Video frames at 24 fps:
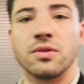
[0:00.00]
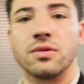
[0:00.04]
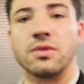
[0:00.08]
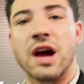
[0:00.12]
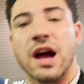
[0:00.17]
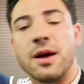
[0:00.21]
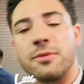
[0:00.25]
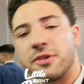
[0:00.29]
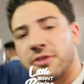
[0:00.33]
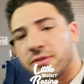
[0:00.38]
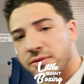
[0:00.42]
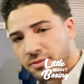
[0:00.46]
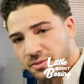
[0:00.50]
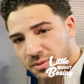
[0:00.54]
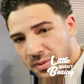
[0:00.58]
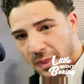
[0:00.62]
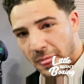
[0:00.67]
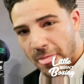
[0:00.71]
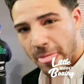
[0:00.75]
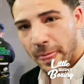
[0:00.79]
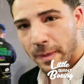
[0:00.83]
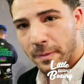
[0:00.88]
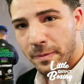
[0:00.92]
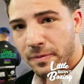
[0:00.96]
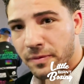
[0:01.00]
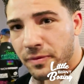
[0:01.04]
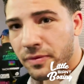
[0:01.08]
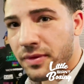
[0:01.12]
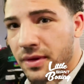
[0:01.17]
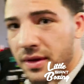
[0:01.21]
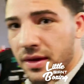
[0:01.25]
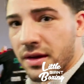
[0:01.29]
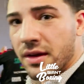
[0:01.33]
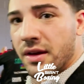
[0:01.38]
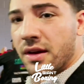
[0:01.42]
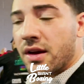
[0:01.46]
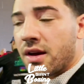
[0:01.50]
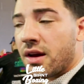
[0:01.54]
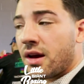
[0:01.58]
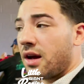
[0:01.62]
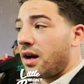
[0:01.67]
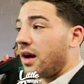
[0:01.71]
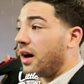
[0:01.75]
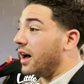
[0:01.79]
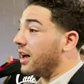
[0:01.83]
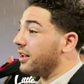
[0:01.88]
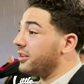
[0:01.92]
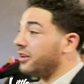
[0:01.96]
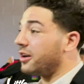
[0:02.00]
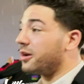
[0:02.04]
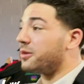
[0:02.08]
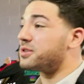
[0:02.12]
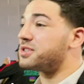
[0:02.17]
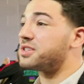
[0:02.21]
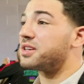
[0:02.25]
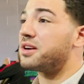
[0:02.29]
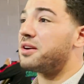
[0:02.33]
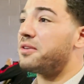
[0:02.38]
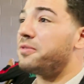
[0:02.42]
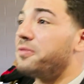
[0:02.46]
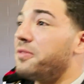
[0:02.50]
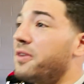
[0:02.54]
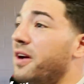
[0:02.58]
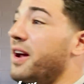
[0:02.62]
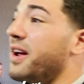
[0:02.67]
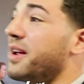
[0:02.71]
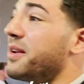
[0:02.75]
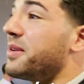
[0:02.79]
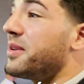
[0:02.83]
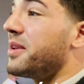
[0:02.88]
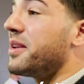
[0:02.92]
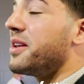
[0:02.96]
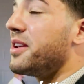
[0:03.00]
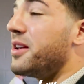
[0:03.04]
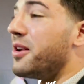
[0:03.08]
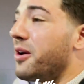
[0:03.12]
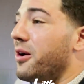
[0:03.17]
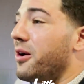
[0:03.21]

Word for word: Robin? What'd you make of the fight? I thought it was a good fight. You